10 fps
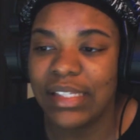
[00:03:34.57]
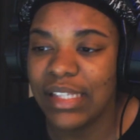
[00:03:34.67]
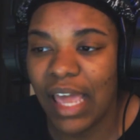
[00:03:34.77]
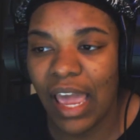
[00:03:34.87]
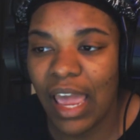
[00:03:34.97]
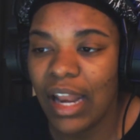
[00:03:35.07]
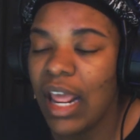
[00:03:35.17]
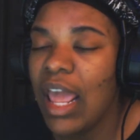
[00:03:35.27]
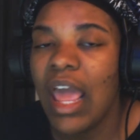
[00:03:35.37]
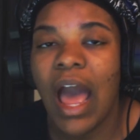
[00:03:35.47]
said,
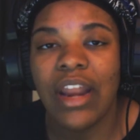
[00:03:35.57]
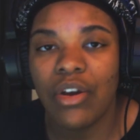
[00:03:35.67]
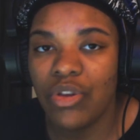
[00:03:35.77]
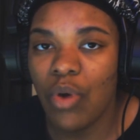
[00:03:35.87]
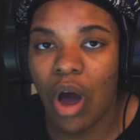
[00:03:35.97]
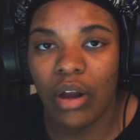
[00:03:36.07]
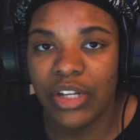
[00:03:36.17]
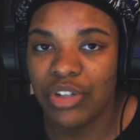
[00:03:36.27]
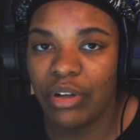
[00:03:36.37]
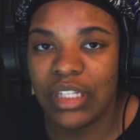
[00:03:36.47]
I know you all
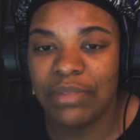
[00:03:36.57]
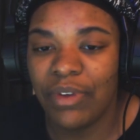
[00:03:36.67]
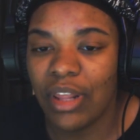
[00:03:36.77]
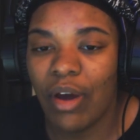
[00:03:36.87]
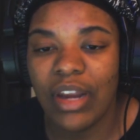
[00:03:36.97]
enjoyed this video.